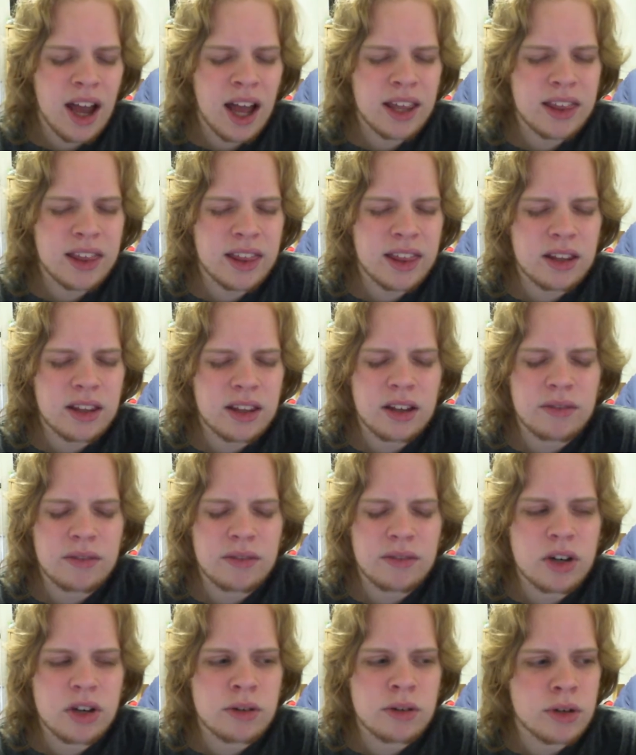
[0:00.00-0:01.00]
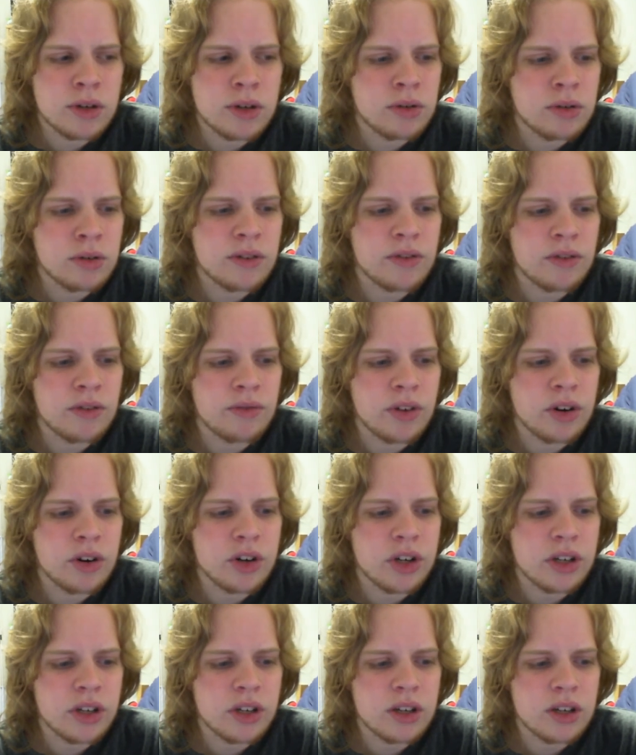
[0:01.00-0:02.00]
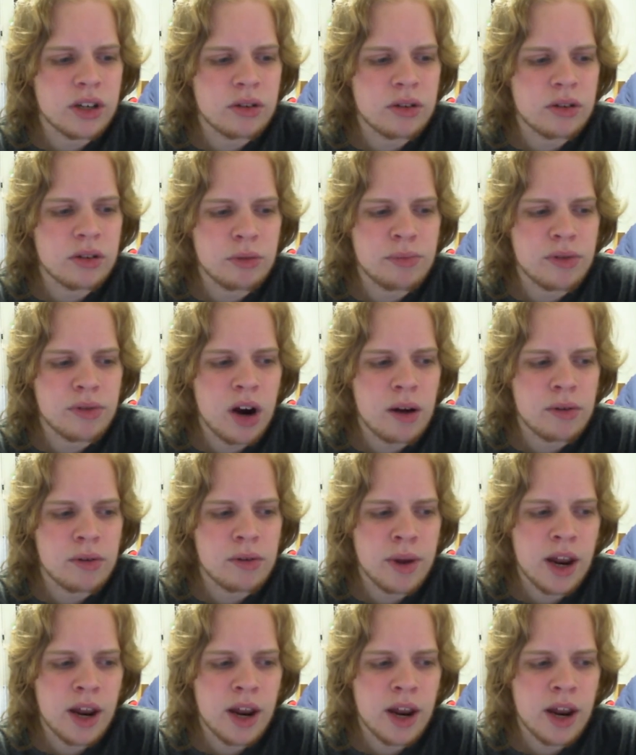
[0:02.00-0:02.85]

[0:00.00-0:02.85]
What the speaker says: I think the confusion between different versions is a real problem,